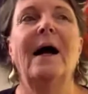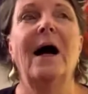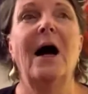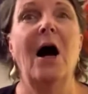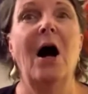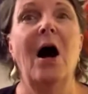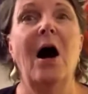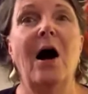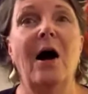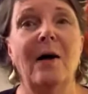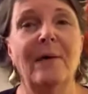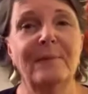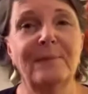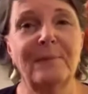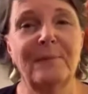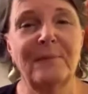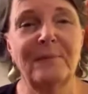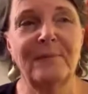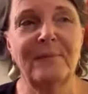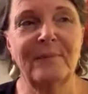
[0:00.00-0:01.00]
Oh. When I ah. look
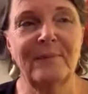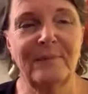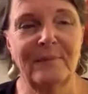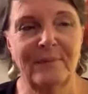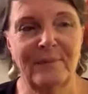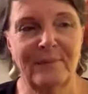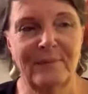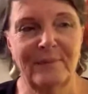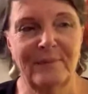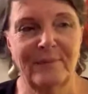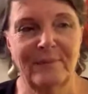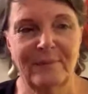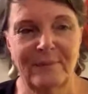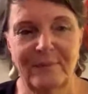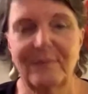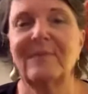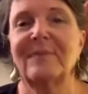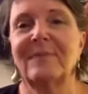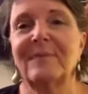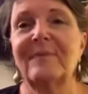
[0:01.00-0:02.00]
straight at it,
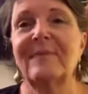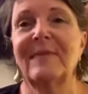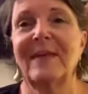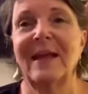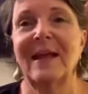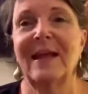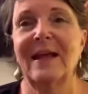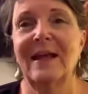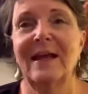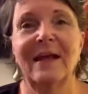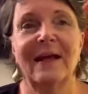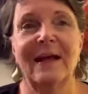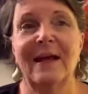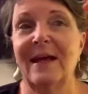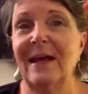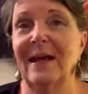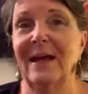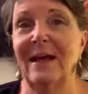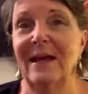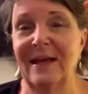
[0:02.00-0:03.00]
it will be
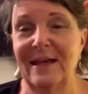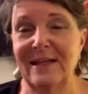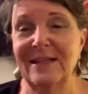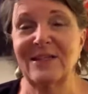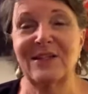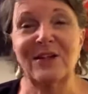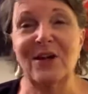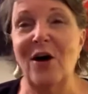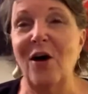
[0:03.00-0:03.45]
gone. It's